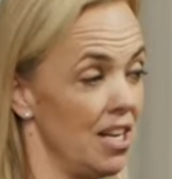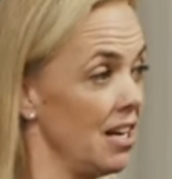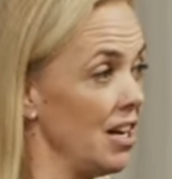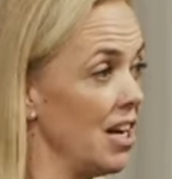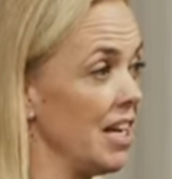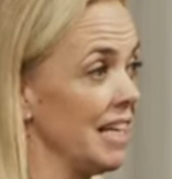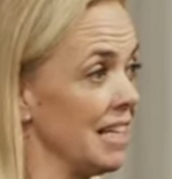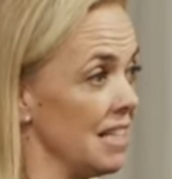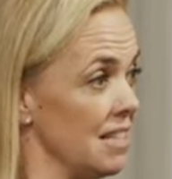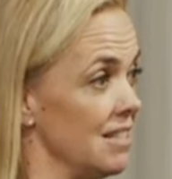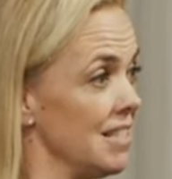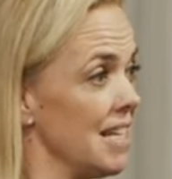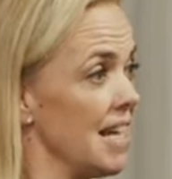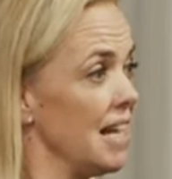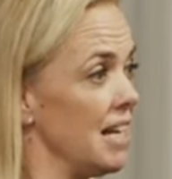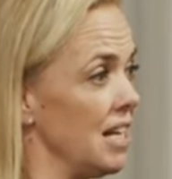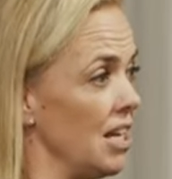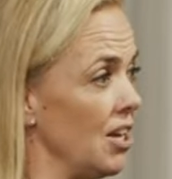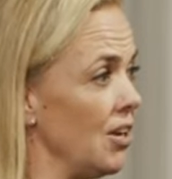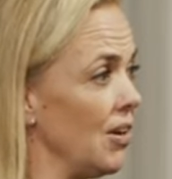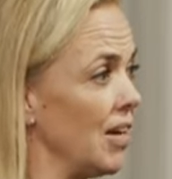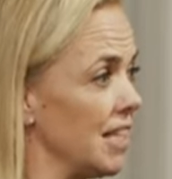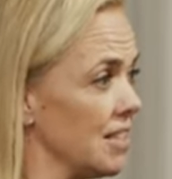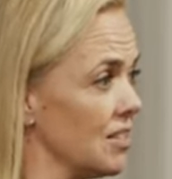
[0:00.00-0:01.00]
And I can tell
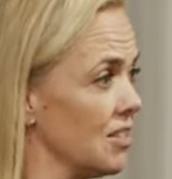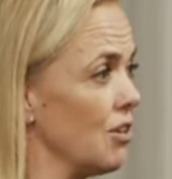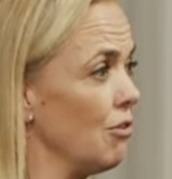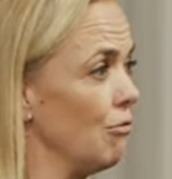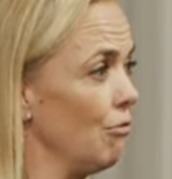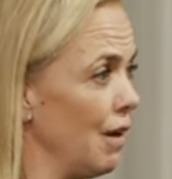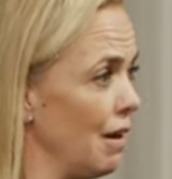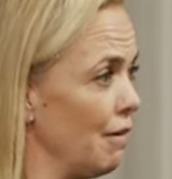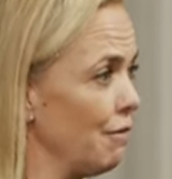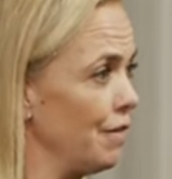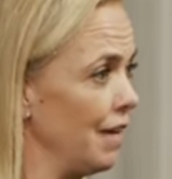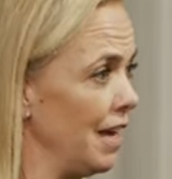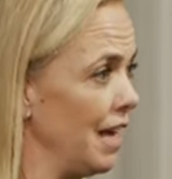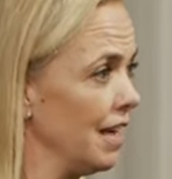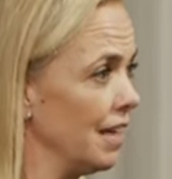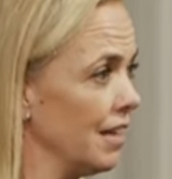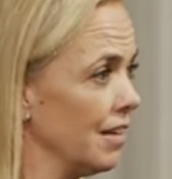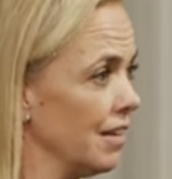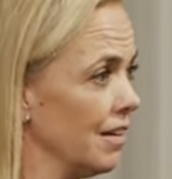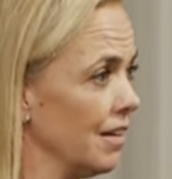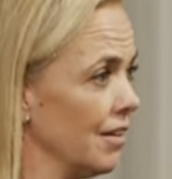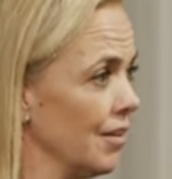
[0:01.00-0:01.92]
you, it's horrific.